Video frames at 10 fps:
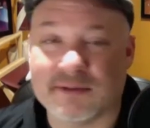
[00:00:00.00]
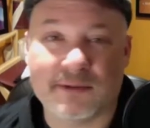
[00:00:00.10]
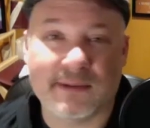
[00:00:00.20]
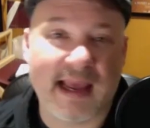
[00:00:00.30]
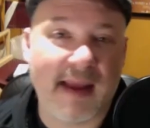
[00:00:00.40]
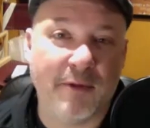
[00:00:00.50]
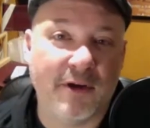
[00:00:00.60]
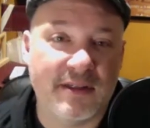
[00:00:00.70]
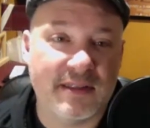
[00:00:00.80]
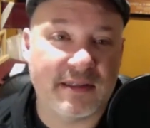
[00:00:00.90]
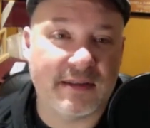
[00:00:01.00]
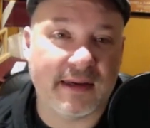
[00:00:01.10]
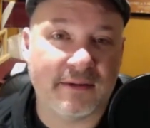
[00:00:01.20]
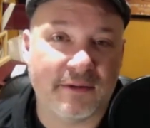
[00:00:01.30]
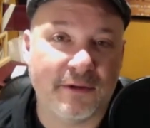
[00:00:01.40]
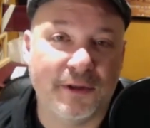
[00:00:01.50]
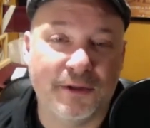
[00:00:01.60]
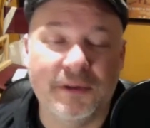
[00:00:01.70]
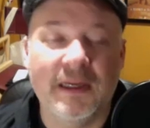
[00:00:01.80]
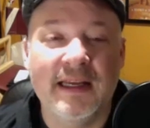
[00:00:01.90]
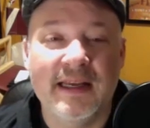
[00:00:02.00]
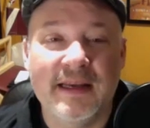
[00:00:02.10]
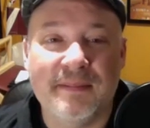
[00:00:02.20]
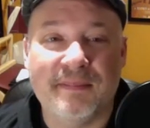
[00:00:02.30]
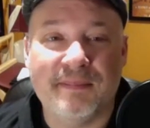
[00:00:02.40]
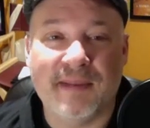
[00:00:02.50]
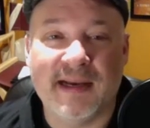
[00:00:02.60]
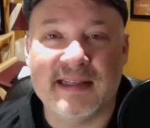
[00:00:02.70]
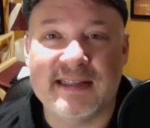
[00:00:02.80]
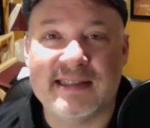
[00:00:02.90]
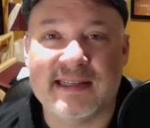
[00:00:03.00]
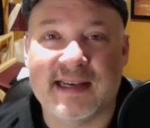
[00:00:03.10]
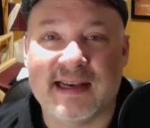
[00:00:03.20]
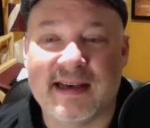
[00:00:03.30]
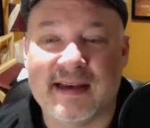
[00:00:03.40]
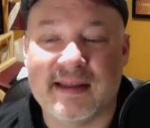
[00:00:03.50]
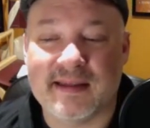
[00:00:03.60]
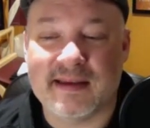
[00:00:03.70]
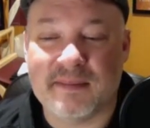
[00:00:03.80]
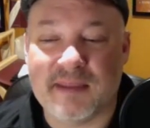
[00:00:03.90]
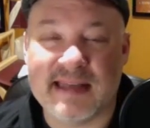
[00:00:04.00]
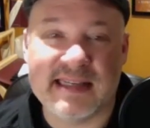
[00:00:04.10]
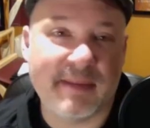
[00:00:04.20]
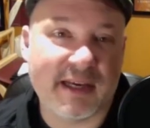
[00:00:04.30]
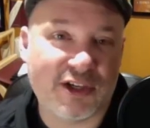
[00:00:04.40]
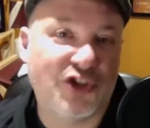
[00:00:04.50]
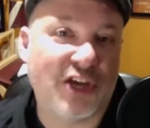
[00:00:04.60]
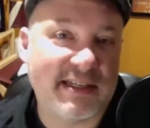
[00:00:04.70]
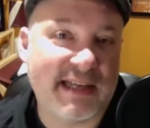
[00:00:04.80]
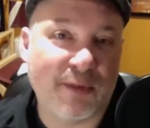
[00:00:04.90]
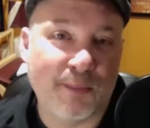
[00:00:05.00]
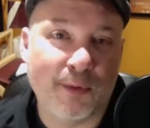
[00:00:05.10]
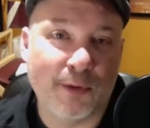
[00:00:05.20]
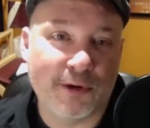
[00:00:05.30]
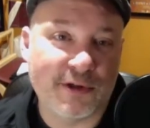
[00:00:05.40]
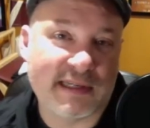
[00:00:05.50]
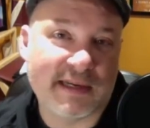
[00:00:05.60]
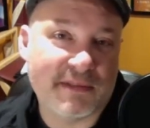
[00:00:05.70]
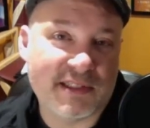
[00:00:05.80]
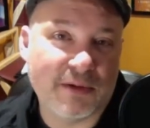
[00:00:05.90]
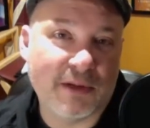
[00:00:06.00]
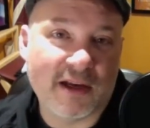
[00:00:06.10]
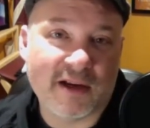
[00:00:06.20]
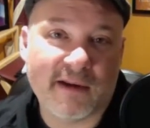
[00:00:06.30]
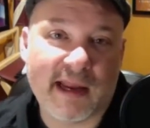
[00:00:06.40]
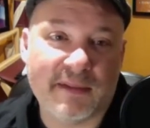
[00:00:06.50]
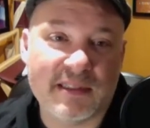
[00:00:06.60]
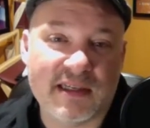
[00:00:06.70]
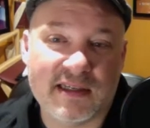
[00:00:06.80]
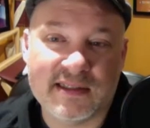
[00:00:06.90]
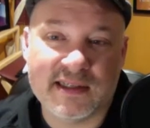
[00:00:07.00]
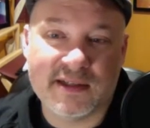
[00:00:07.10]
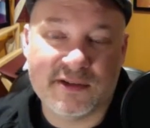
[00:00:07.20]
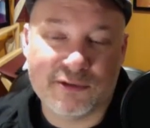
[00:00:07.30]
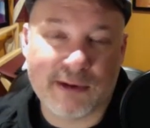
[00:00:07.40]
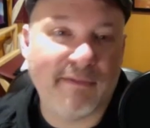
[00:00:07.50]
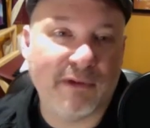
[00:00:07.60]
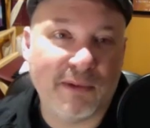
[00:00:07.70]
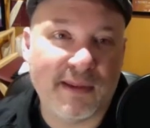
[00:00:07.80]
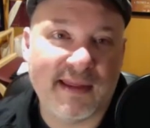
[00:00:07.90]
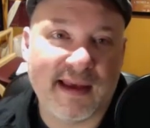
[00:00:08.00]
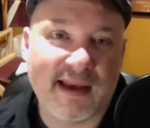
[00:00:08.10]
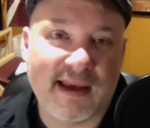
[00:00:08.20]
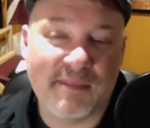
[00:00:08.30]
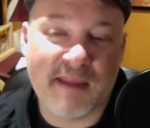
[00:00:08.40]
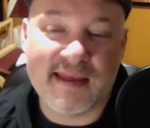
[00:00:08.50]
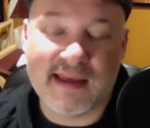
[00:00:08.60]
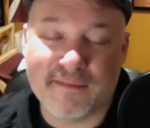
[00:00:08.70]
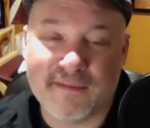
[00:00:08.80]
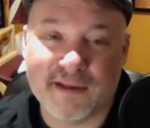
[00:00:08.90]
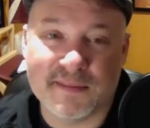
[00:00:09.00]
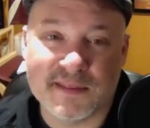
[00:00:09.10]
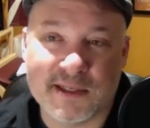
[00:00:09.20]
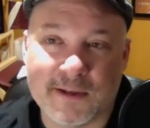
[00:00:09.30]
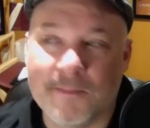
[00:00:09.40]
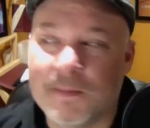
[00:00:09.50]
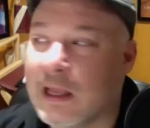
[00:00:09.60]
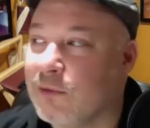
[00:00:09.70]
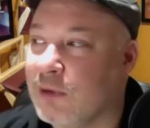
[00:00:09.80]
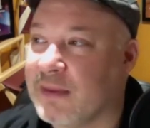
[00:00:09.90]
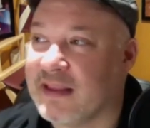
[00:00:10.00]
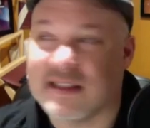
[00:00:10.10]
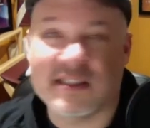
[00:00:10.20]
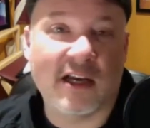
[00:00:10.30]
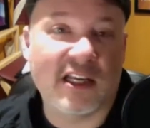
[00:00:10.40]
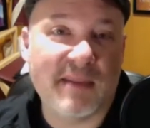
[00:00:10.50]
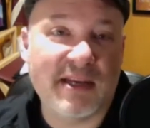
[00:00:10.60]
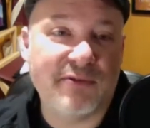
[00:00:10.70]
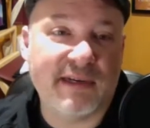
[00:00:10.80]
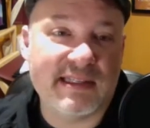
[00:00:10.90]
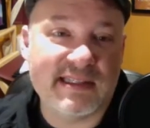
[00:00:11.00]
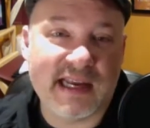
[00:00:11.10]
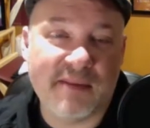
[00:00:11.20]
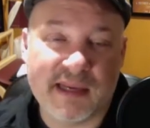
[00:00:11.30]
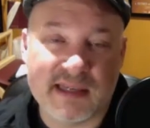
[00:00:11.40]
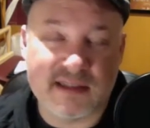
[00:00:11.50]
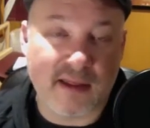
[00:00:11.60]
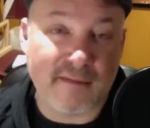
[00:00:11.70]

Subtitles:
cameras and crew, but the pandemic shut down borders, and I was no longer able to travel with and make that film. So we made this documentary instead, because all the